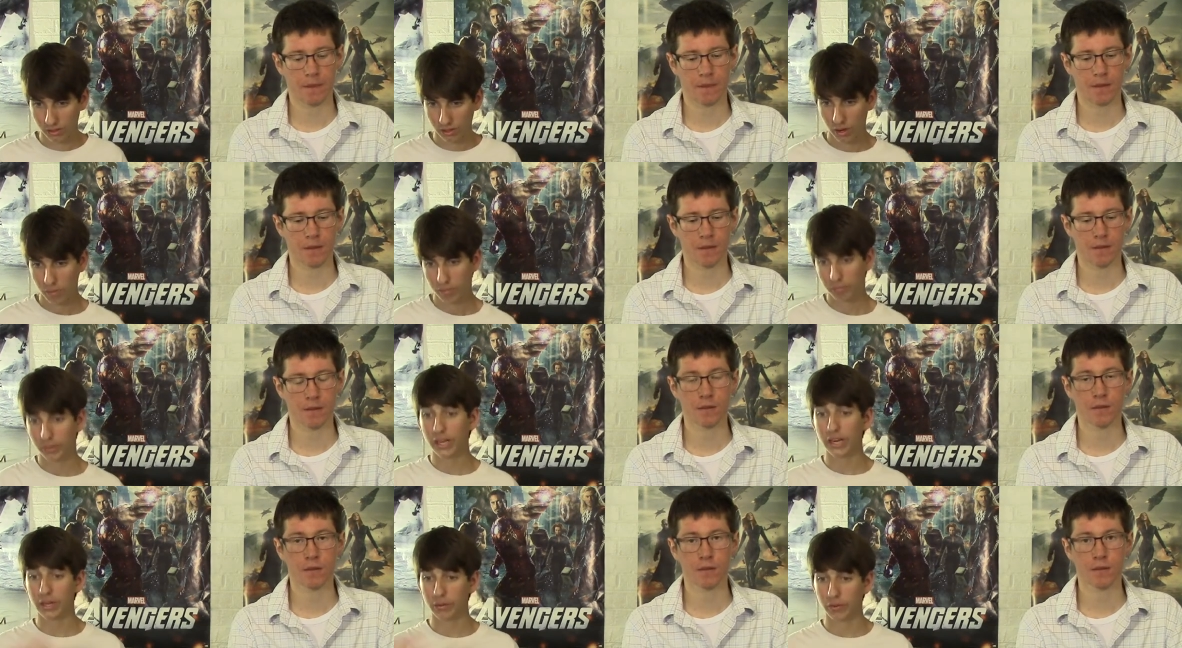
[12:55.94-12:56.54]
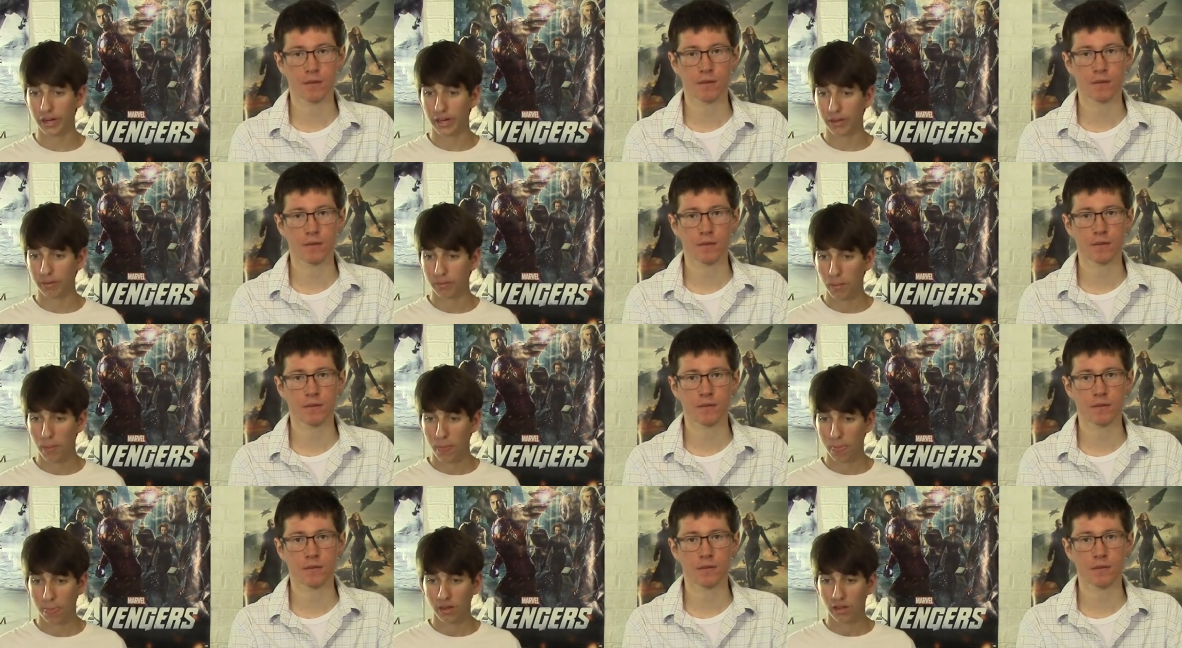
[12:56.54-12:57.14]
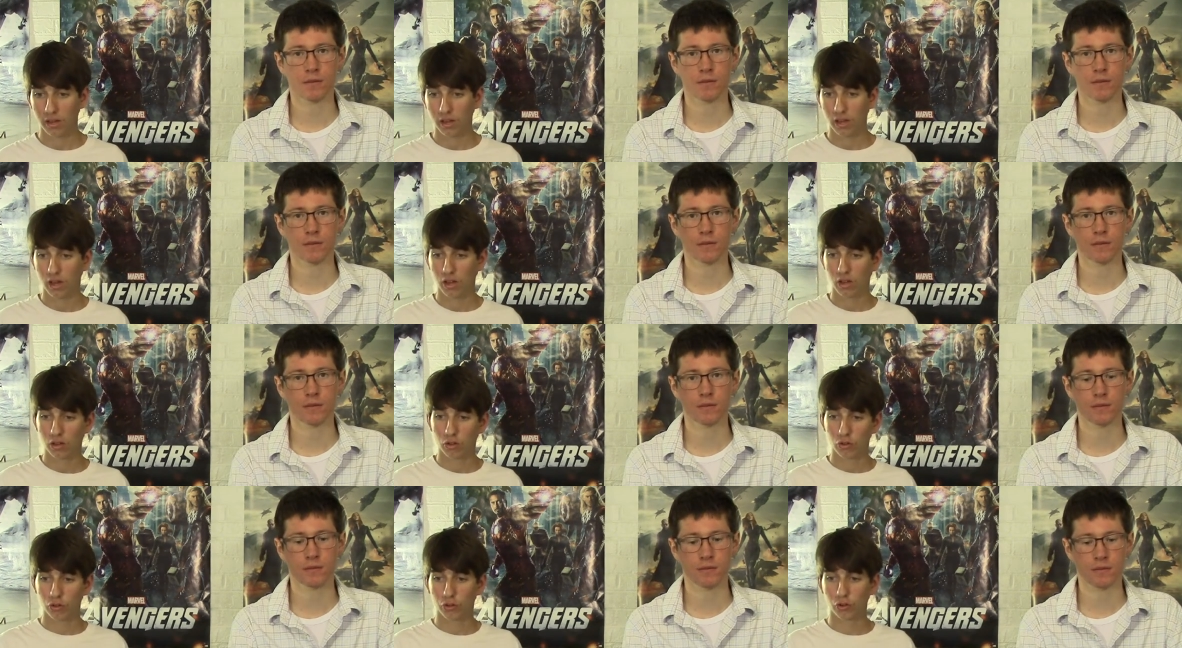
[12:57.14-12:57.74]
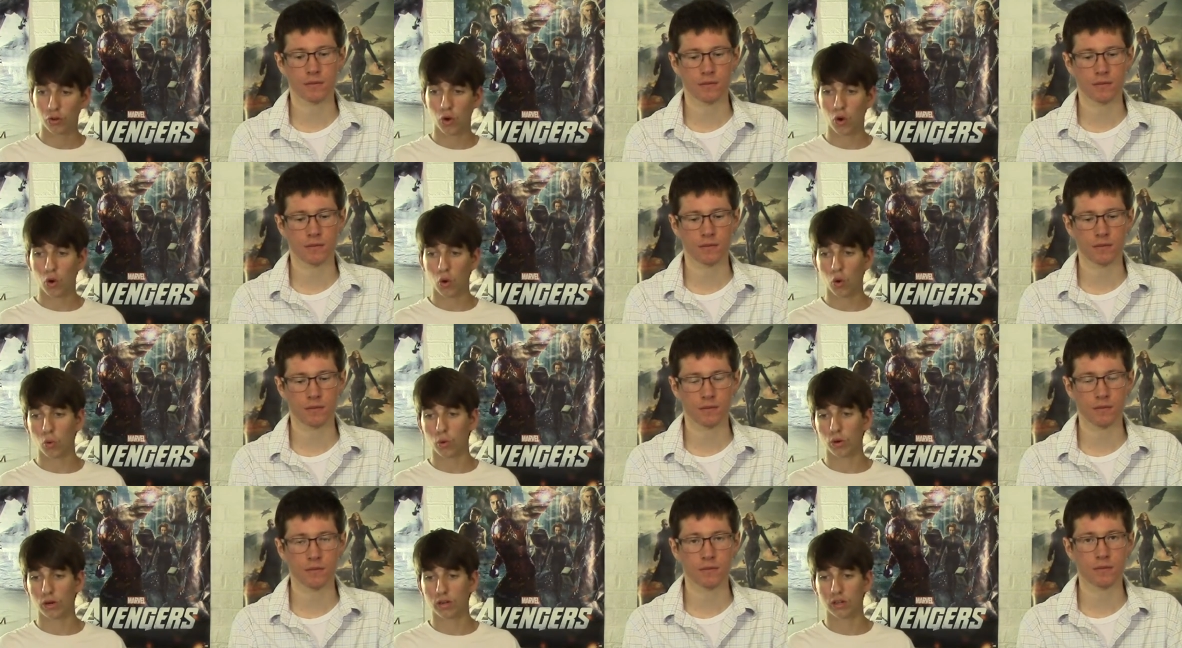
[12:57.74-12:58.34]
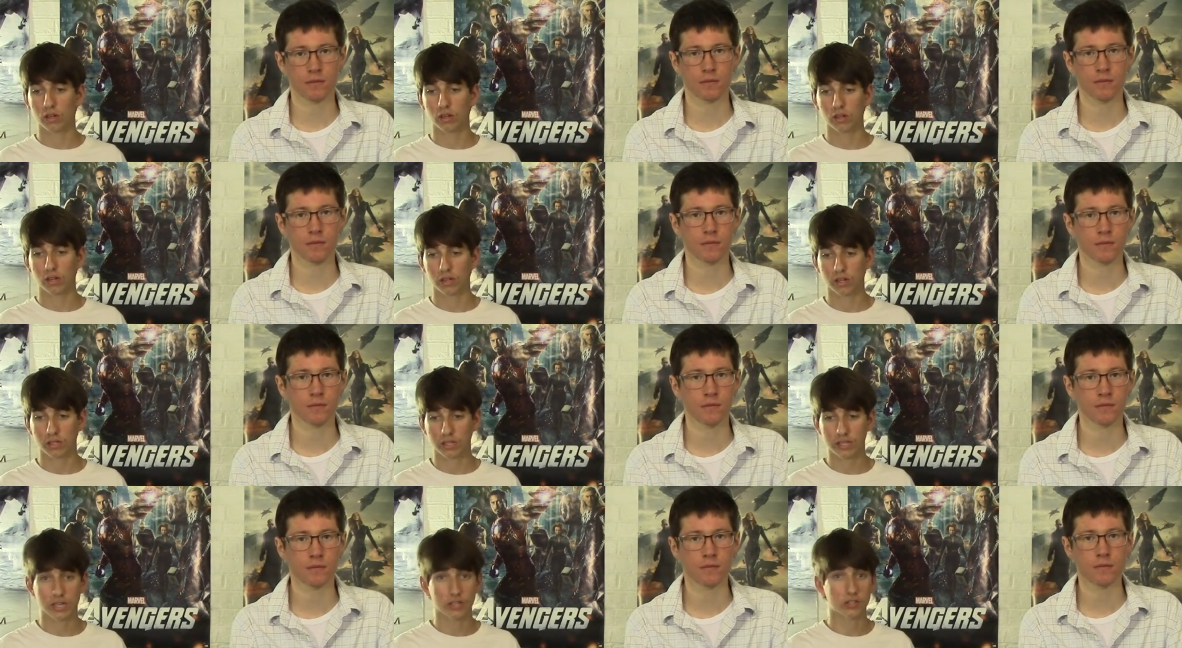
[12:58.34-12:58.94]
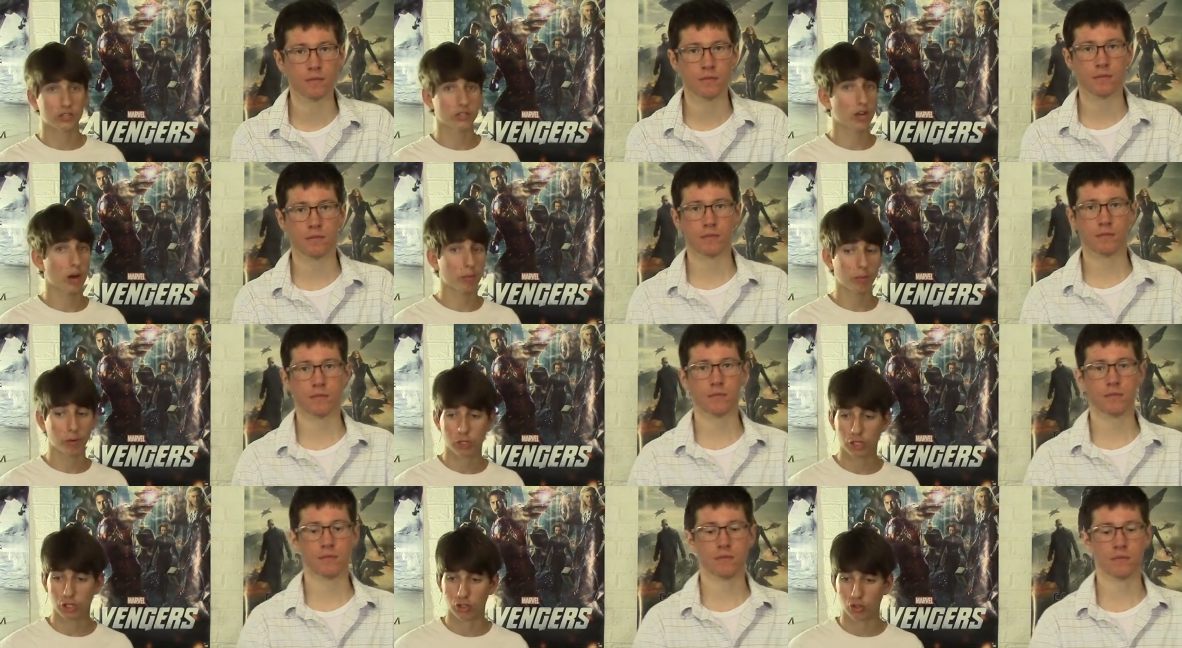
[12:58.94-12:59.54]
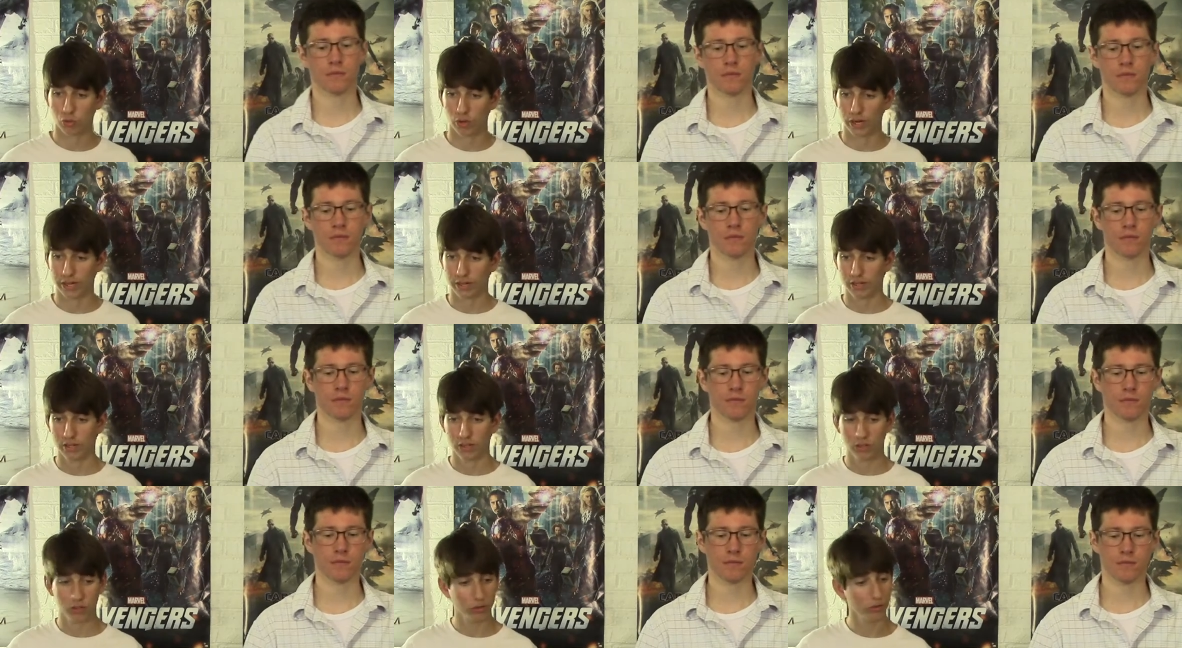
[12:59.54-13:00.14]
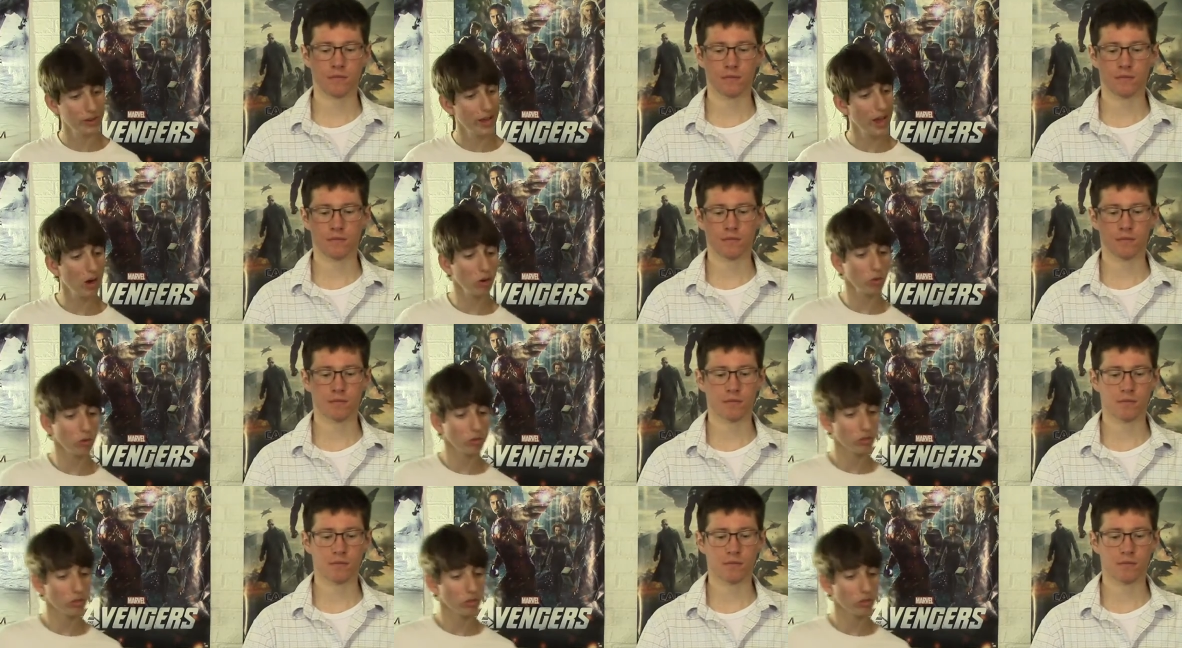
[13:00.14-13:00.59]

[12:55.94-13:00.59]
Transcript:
Speaker 1: but anyway, so yes, stop motion is great. So now